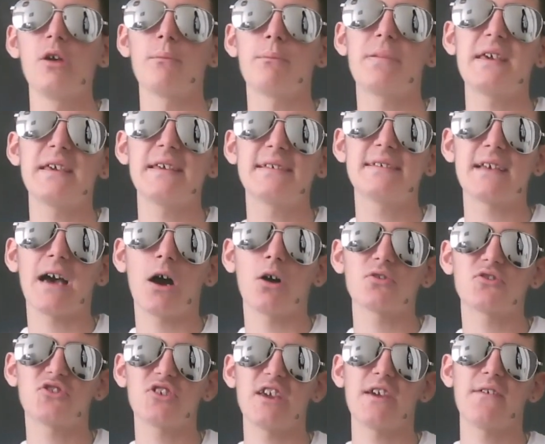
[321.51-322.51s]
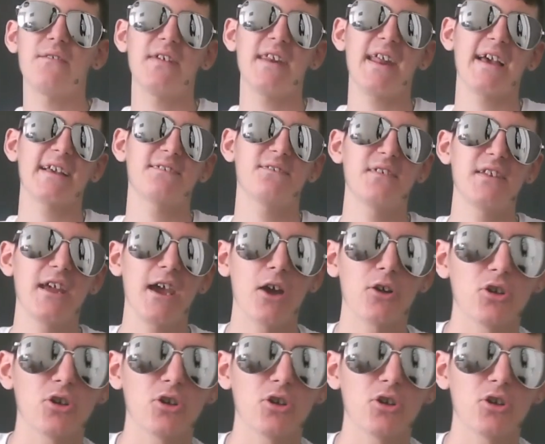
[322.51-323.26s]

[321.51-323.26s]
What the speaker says: Peace out. See you in the next video.